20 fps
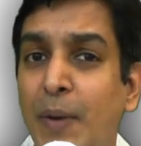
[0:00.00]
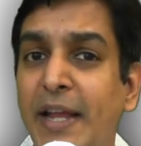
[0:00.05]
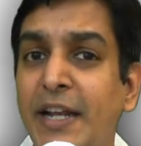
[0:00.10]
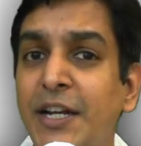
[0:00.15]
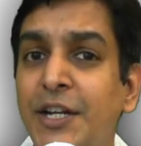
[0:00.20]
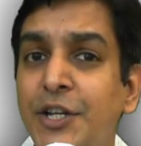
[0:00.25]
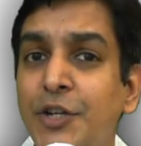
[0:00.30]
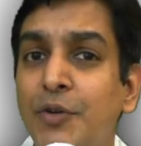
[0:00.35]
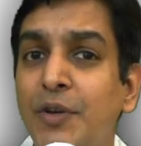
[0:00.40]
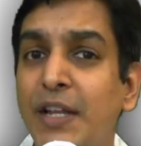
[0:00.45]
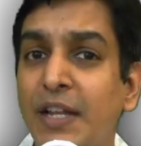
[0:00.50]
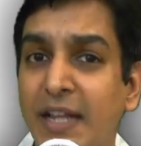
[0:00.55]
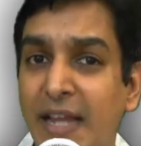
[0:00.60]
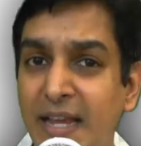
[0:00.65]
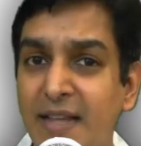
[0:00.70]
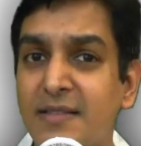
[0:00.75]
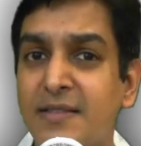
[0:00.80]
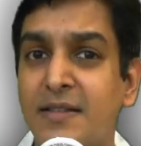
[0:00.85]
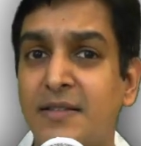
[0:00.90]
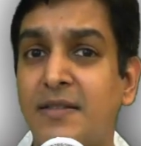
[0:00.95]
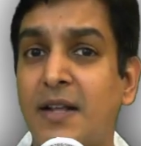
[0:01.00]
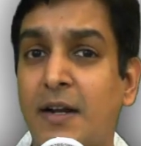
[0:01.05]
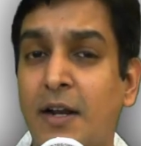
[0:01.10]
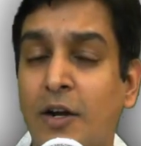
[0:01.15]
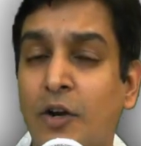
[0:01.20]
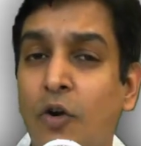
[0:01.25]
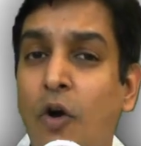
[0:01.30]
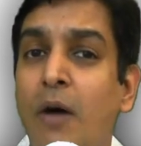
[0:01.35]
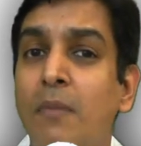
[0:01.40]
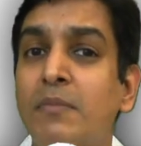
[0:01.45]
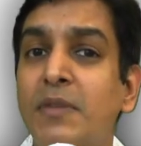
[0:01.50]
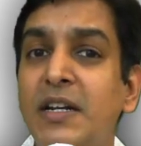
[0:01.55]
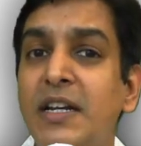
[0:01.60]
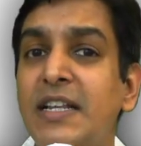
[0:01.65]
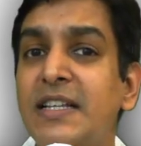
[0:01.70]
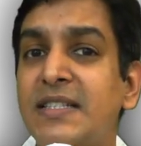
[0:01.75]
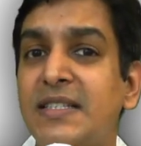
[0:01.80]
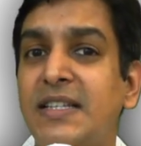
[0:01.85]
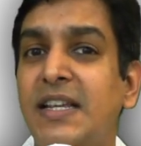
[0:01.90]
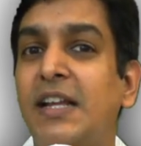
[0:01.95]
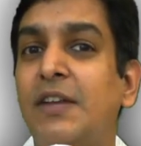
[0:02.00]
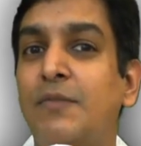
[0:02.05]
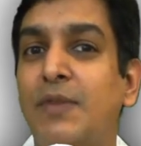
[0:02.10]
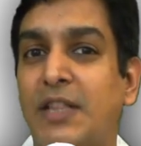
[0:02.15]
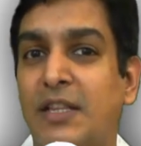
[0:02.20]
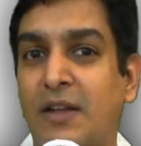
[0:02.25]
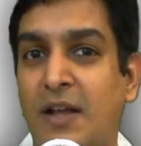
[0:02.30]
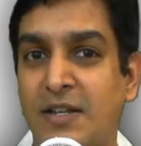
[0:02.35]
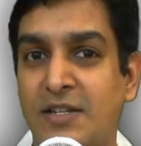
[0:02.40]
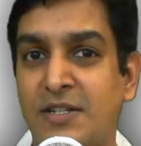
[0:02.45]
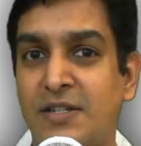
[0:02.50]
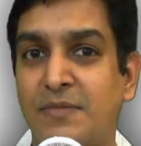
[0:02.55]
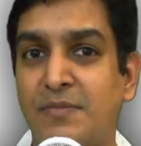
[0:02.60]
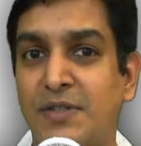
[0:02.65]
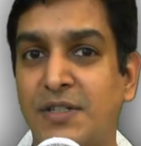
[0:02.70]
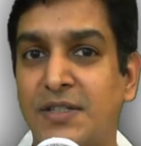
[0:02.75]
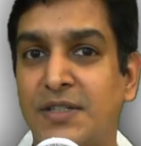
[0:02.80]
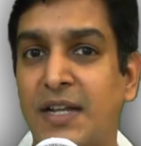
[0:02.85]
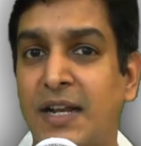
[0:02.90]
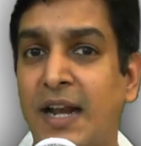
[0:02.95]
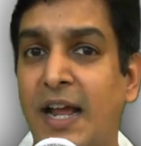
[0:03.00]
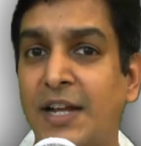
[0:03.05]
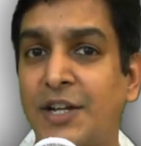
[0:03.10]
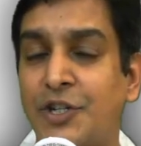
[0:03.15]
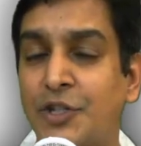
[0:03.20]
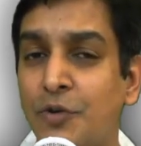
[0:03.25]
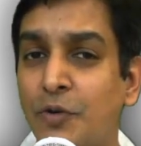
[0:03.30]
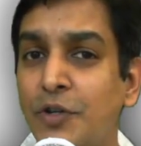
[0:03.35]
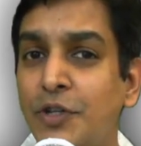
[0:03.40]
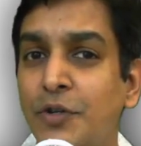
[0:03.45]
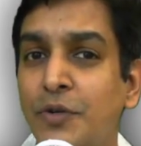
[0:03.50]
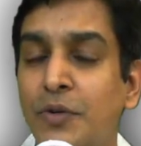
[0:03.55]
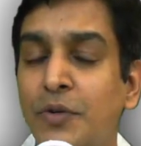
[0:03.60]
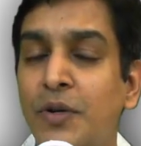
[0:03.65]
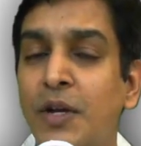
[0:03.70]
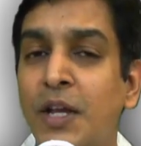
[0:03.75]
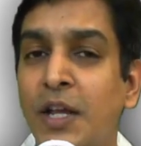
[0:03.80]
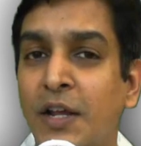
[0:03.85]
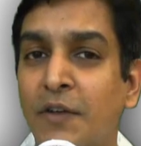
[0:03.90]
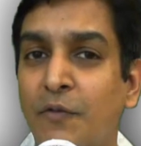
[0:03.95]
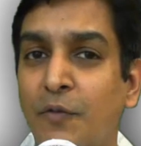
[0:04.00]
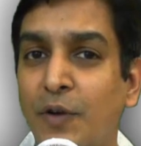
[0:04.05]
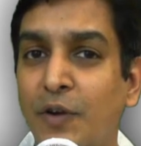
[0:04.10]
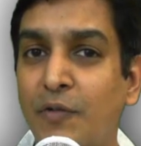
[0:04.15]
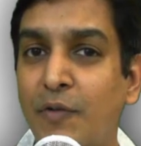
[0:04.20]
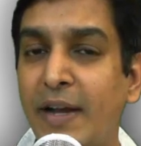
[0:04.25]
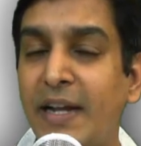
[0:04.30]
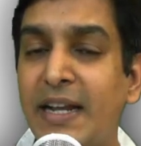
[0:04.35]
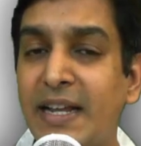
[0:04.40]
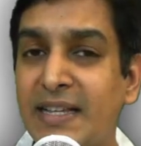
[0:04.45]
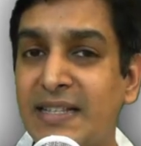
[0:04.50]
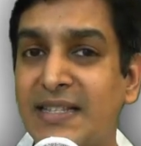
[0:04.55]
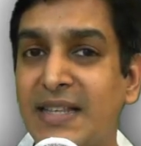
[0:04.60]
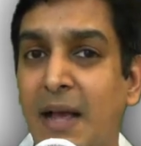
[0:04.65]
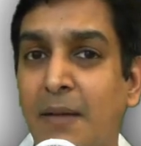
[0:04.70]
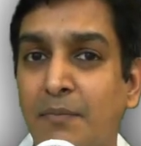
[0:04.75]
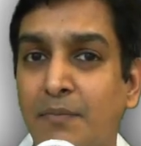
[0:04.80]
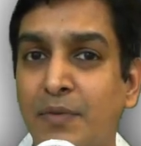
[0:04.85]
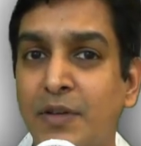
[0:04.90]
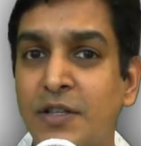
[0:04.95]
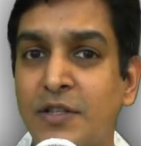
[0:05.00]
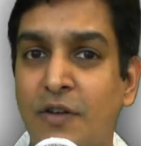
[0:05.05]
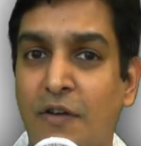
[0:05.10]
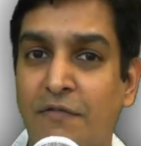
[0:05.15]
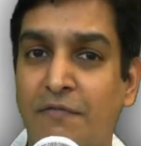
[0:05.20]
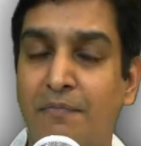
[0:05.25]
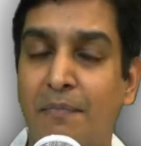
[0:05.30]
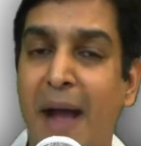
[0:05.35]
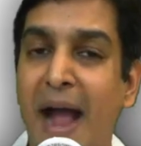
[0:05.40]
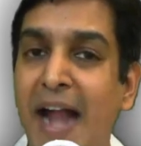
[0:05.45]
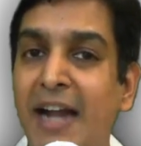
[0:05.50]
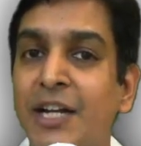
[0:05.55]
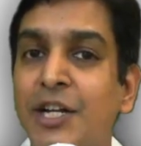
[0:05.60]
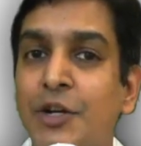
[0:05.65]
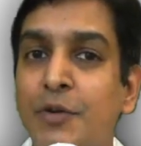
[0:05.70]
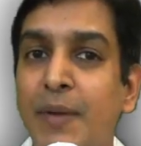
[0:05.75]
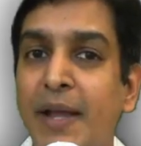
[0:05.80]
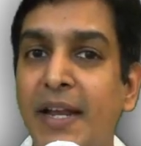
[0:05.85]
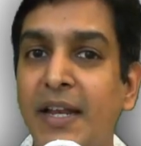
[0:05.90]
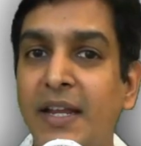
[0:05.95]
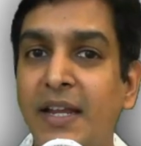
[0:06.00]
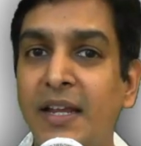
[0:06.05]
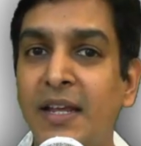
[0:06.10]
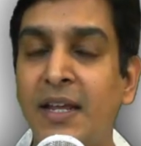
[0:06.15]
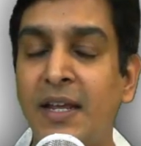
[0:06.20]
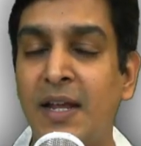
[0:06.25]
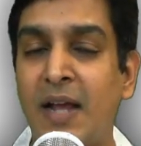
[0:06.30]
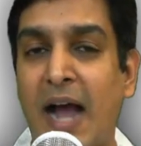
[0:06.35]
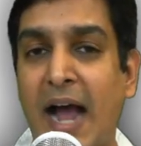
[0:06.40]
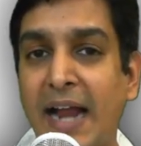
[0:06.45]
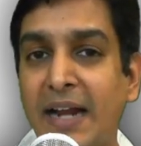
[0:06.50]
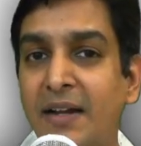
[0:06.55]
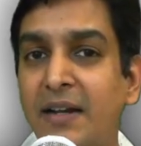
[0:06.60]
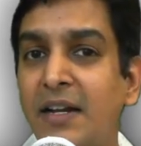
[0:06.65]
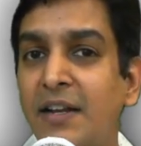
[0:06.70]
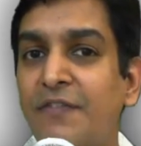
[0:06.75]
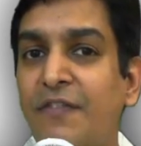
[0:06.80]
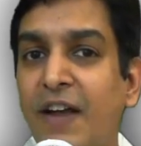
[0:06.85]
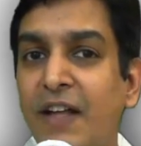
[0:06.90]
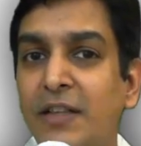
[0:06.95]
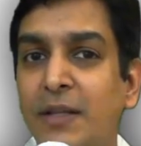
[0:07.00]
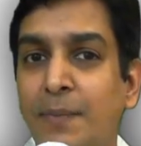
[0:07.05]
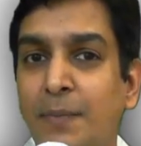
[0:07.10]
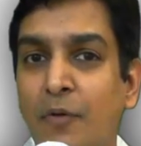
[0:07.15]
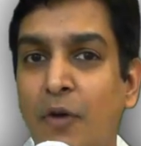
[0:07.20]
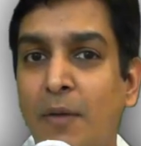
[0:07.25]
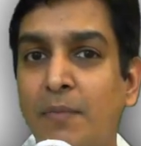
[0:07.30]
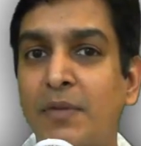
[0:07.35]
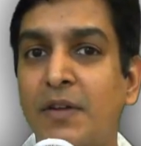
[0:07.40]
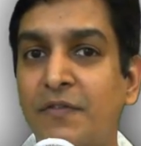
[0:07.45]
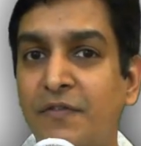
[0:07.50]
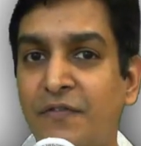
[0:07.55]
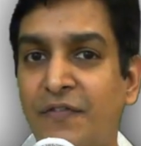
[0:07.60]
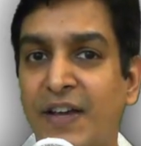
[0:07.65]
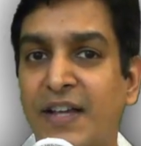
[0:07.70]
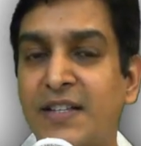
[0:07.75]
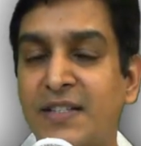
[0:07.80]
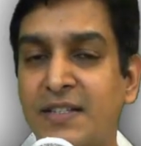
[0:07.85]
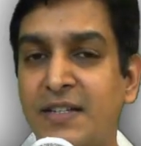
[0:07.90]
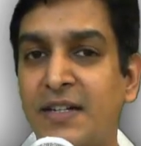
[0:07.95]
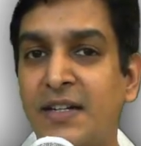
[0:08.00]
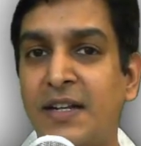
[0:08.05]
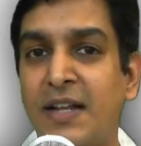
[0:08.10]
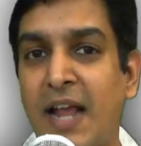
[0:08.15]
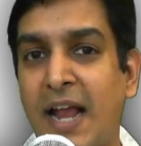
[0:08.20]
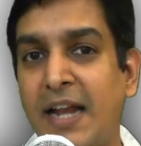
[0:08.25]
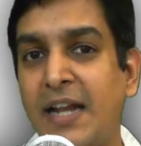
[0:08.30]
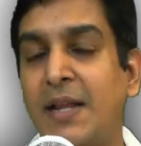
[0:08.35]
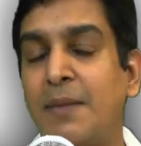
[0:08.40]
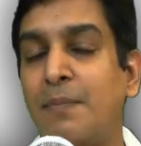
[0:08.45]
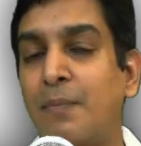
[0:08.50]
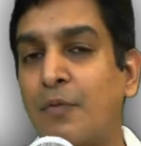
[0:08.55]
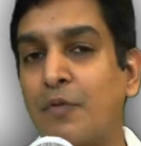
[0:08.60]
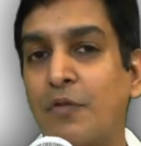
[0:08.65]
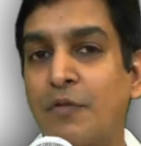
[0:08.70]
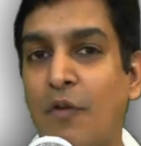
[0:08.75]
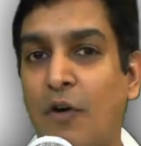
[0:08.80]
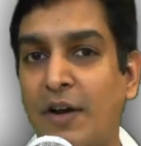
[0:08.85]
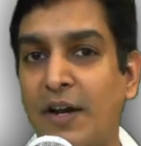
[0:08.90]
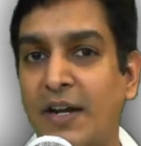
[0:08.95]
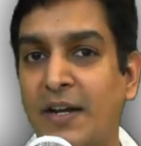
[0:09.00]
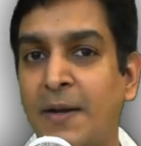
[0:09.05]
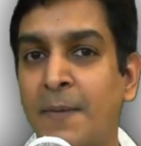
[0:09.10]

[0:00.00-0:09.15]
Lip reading: query tuning cases that are commonly seen with customers. And I show you great examples of bad query, identify the problem, fix it, and improve